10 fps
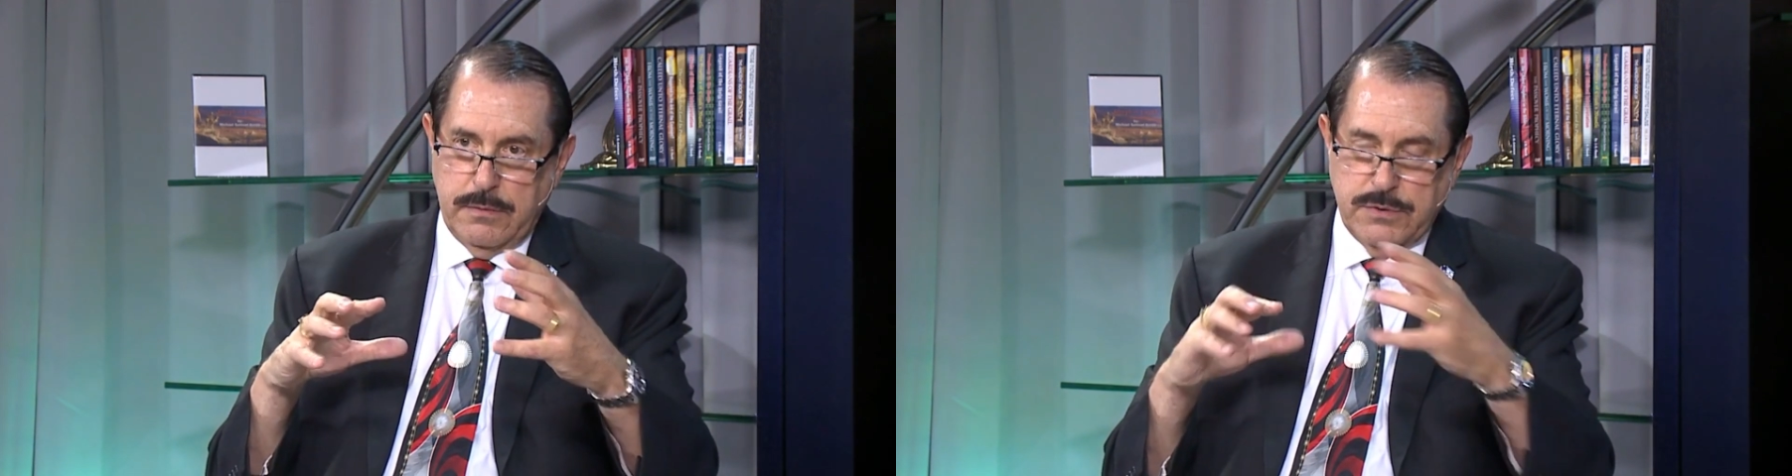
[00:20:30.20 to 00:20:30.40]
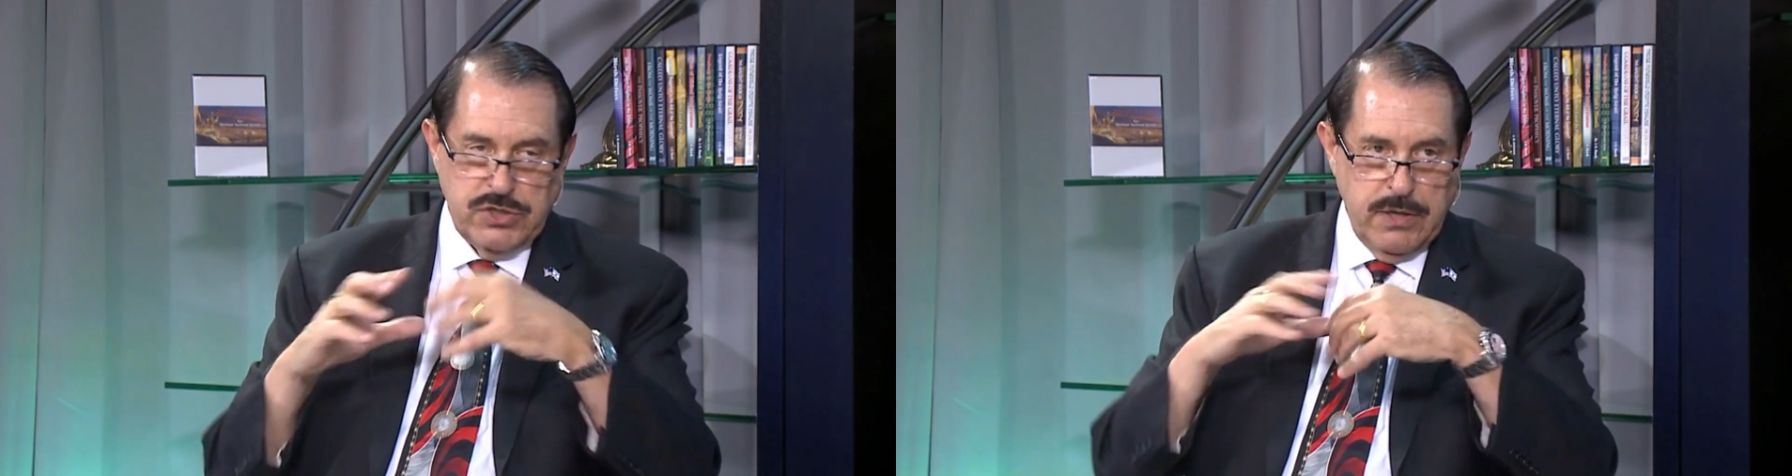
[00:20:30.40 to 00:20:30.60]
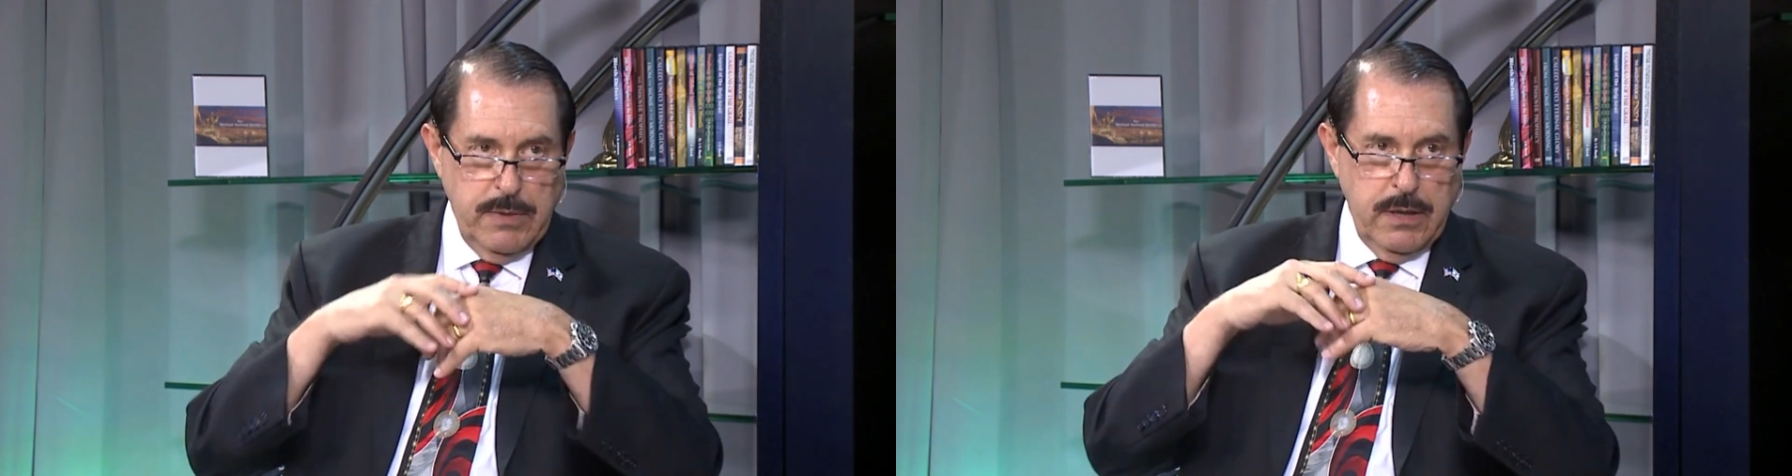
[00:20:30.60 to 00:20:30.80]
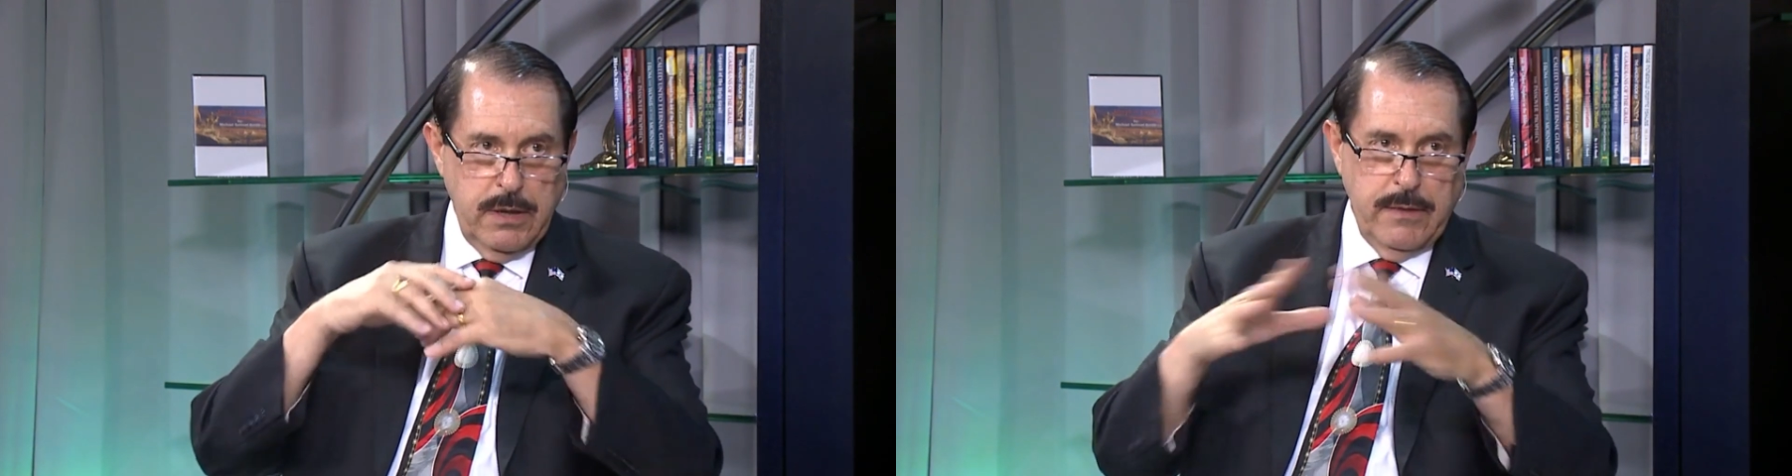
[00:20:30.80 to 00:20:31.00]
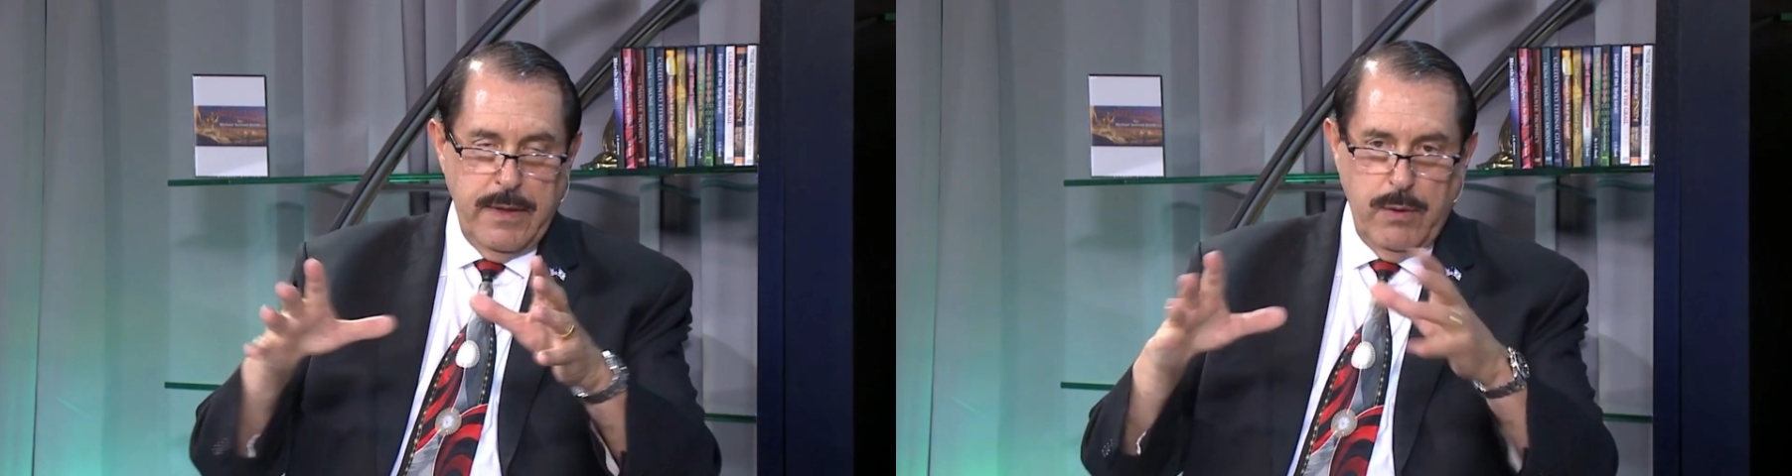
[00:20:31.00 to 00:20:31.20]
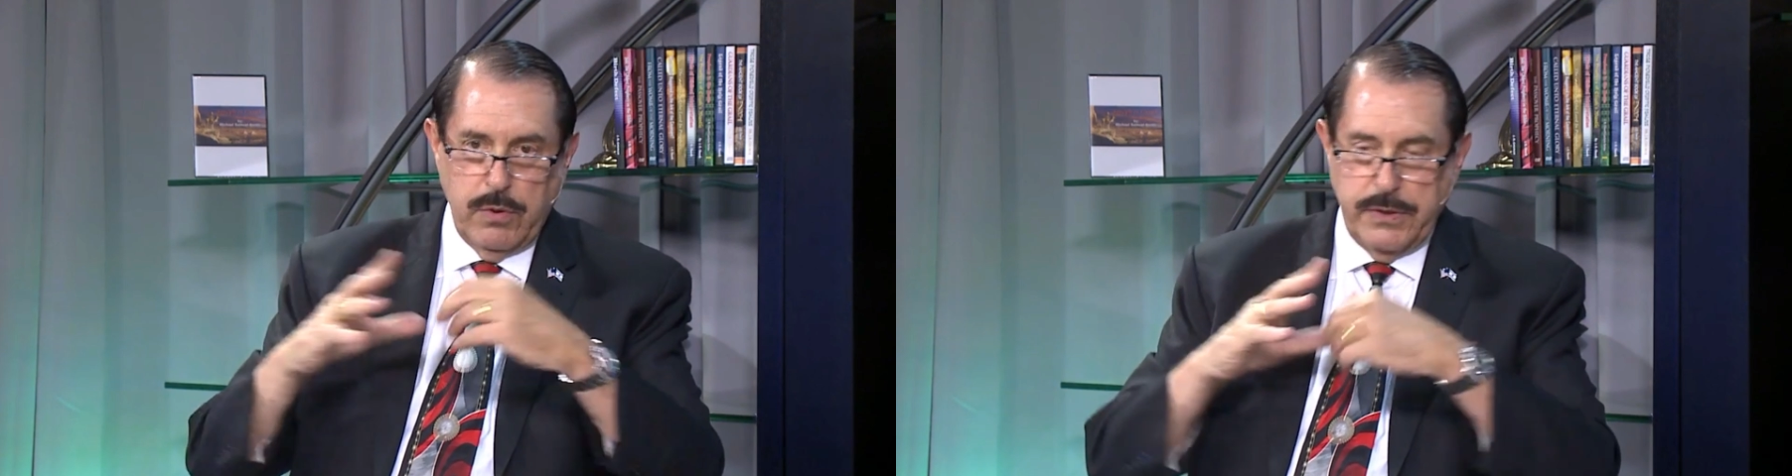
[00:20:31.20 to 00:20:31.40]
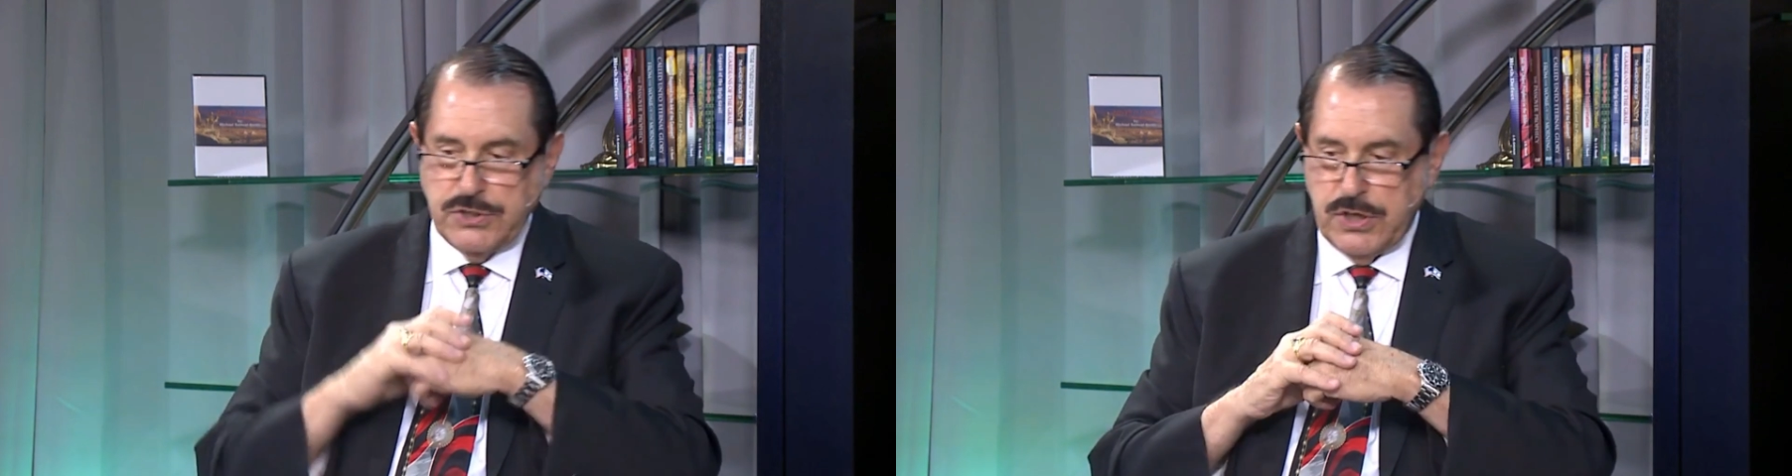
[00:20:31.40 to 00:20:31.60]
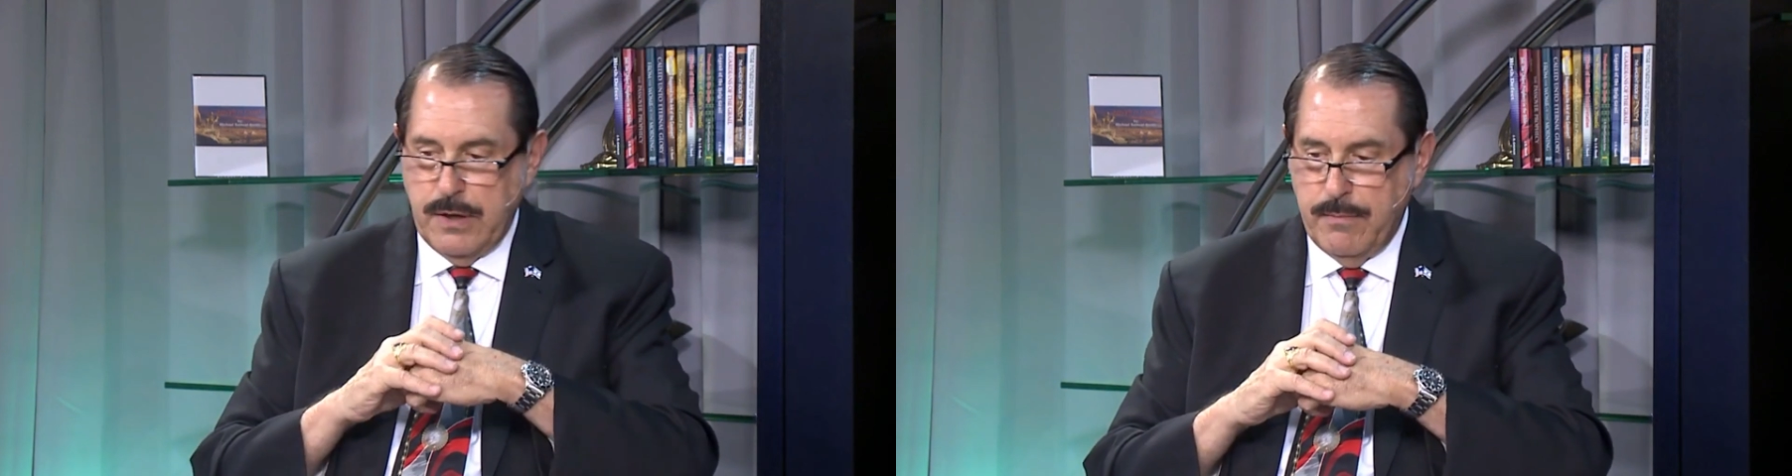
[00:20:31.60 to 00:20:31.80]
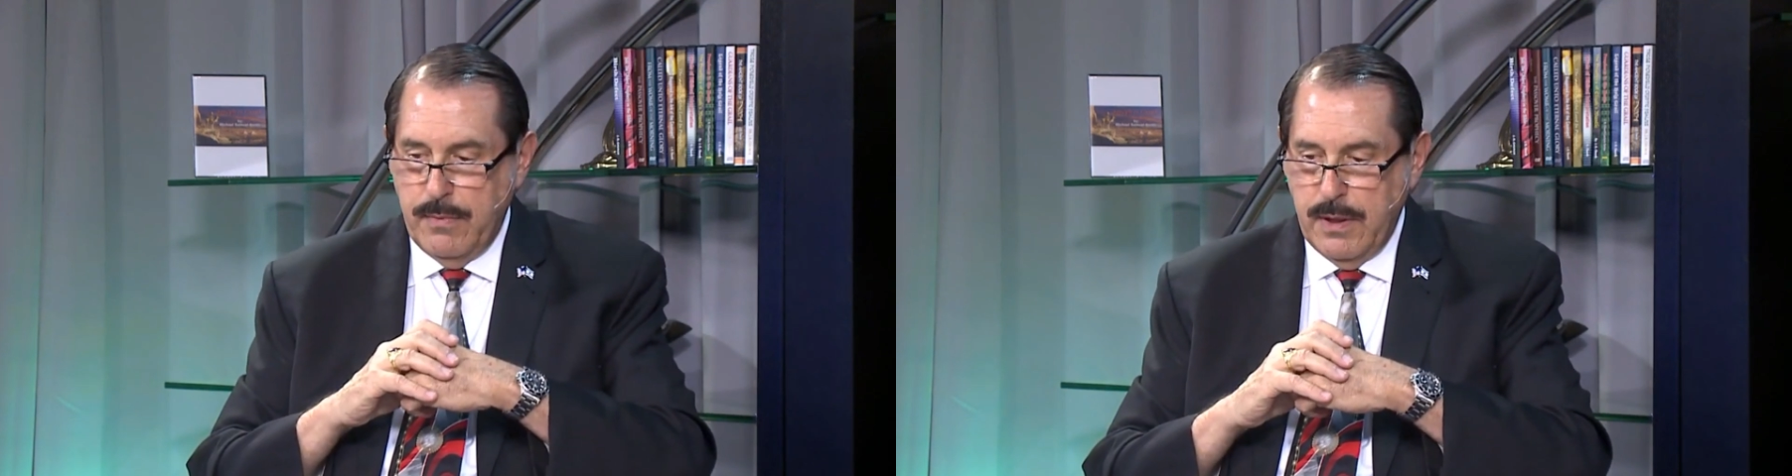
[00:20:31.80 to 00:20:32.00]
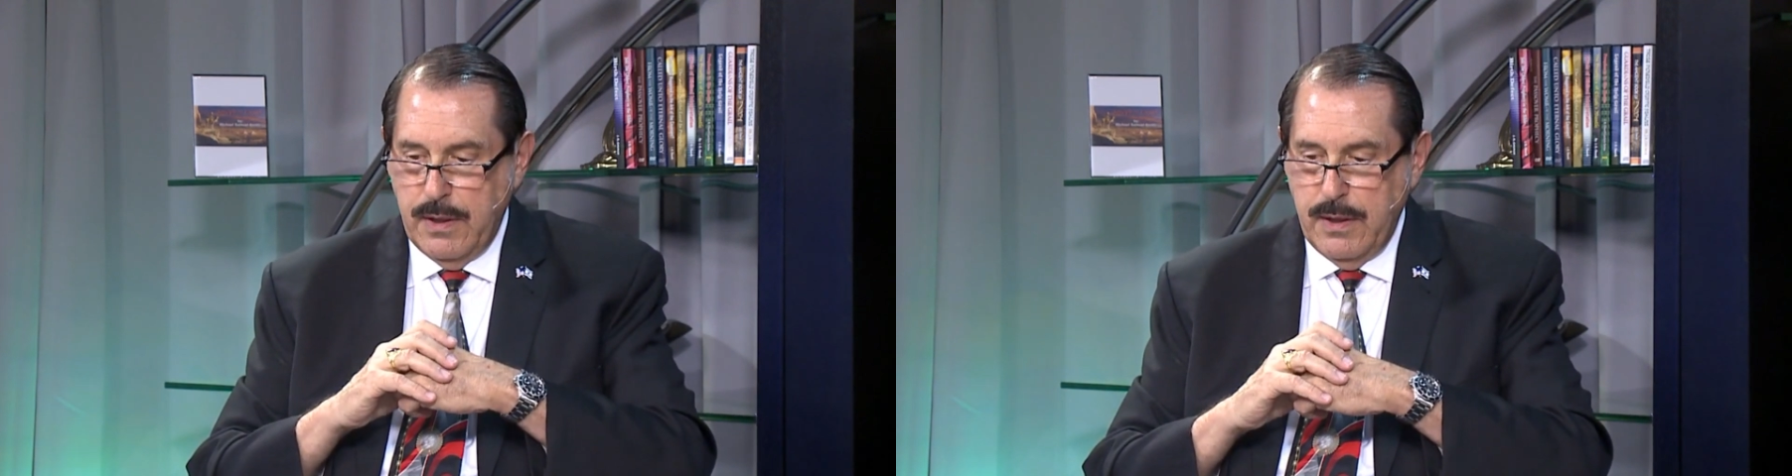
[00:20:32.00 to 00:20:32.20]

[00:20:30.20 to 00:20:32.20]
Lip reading: Simeon and they release him,